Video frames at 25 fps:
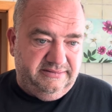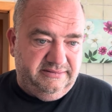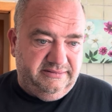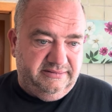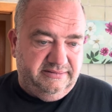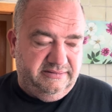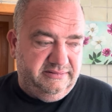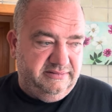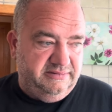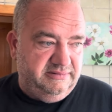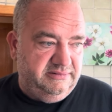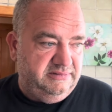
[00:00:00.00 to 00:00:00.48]

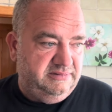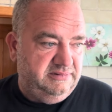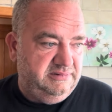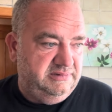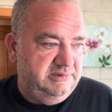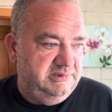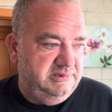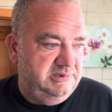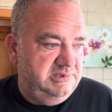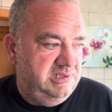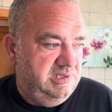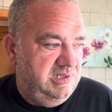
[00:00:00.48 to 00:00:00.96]

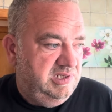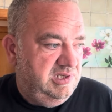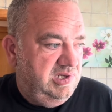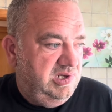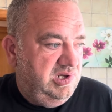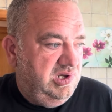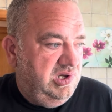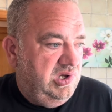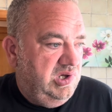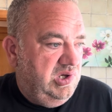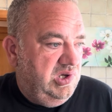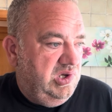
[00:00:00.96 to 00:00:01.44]

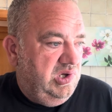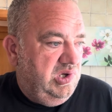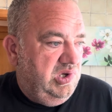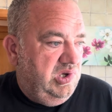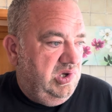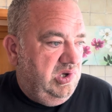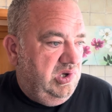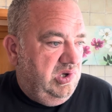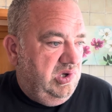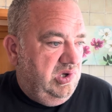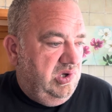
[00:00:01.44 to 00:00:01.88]
(silence)